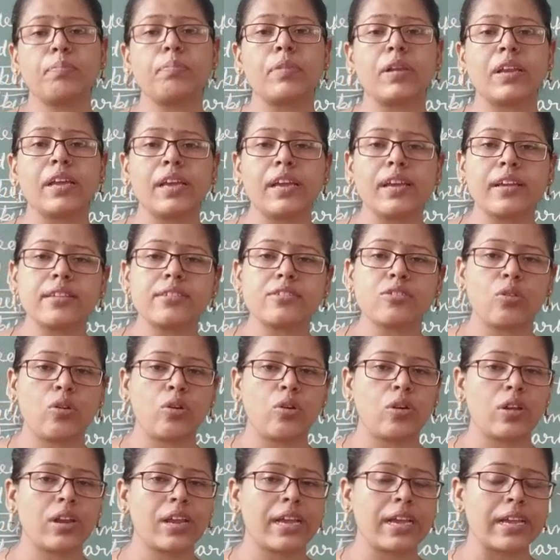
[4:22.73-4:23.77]
place
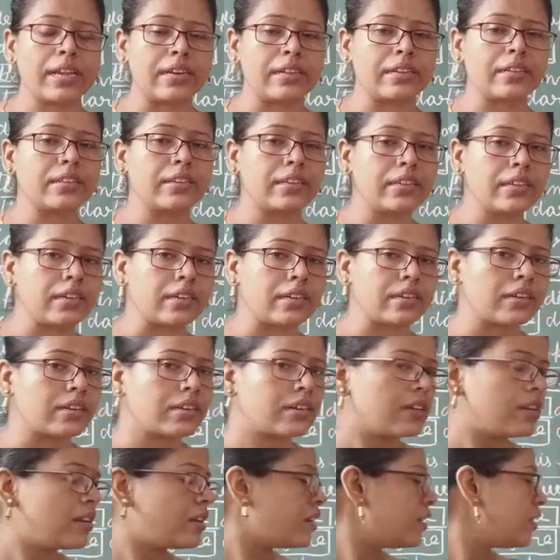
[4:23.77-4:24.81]
or anything.